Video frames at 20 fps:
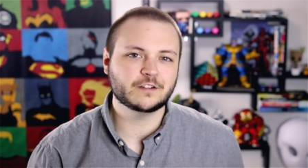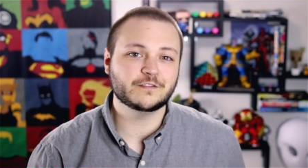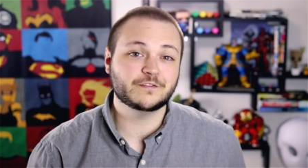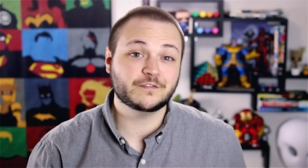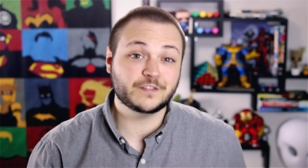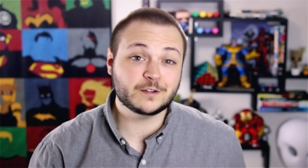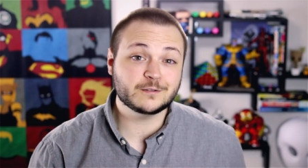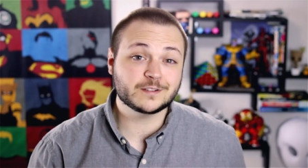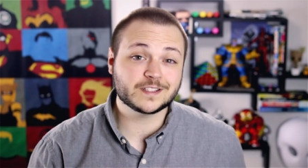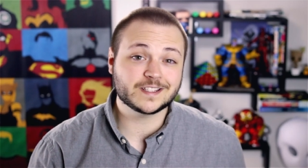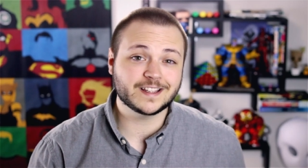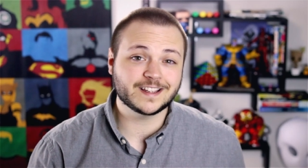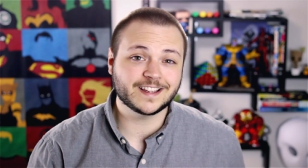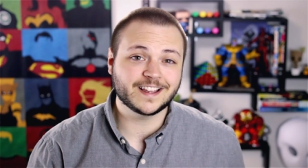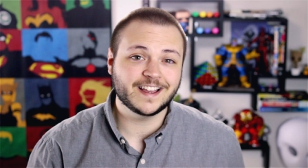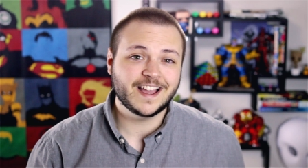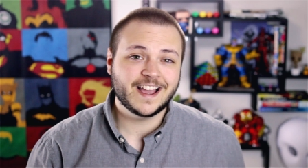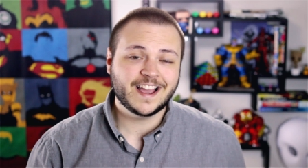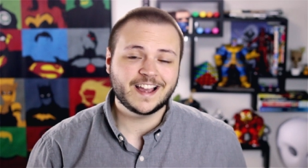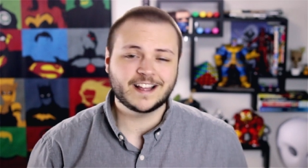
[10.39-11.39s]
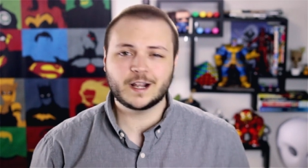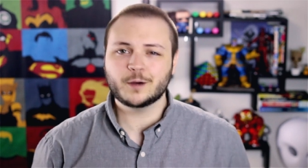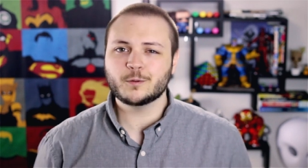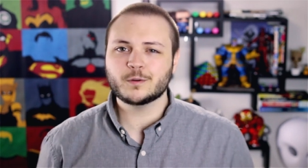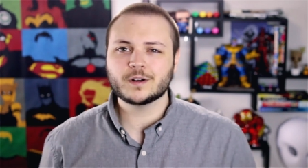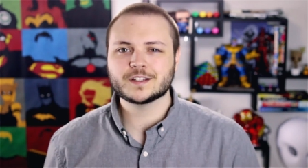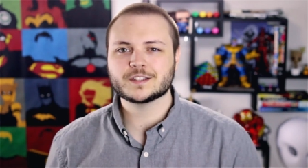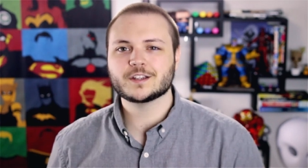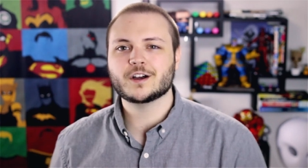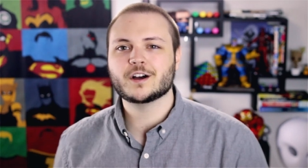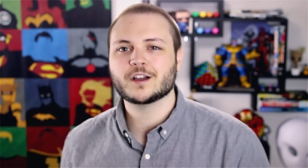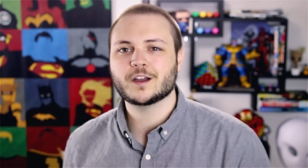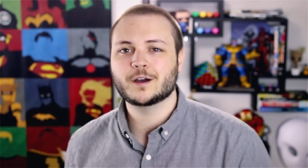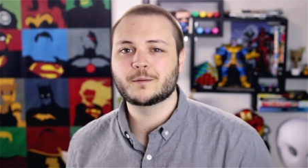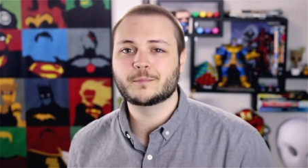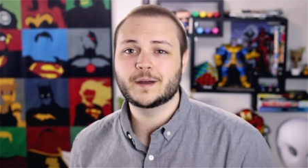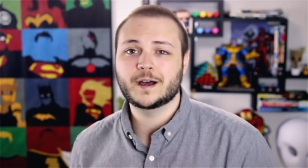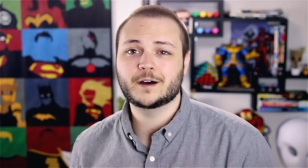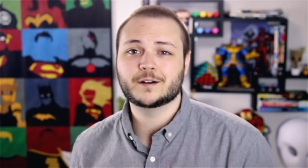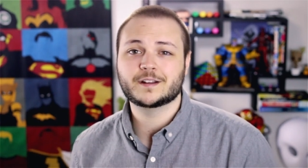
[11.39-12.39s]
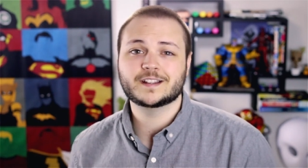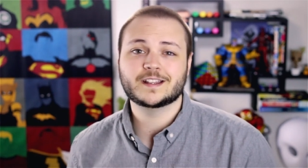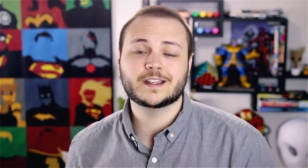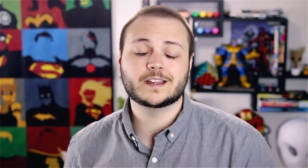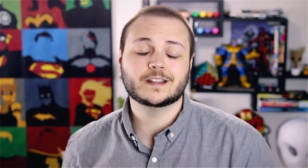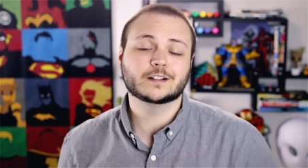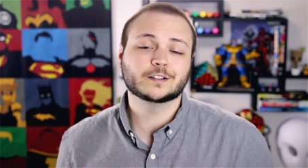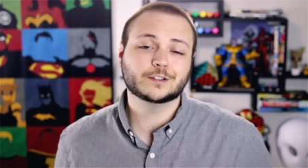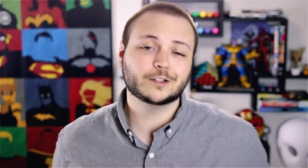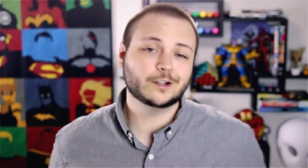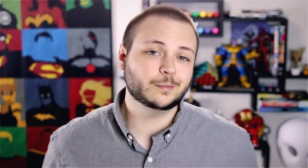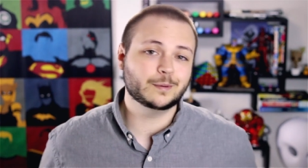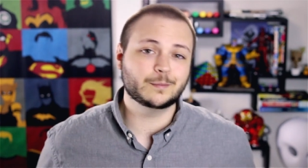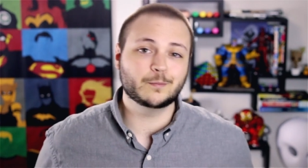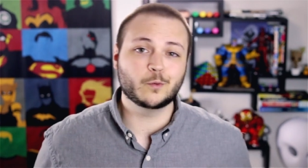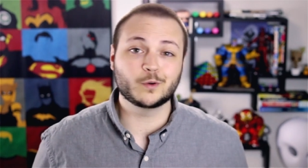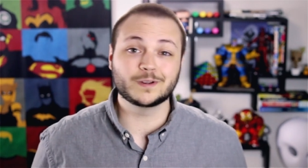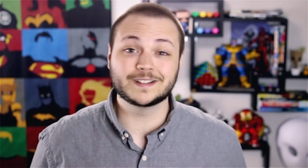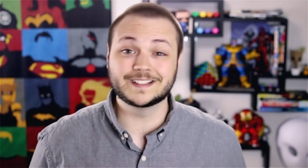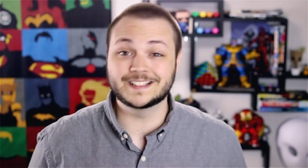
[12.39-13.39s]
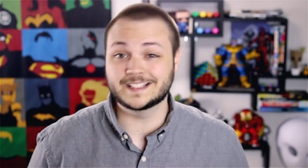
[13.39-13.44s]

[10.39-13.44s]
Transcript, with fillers: confusing, and I want to talk about it in a little bit more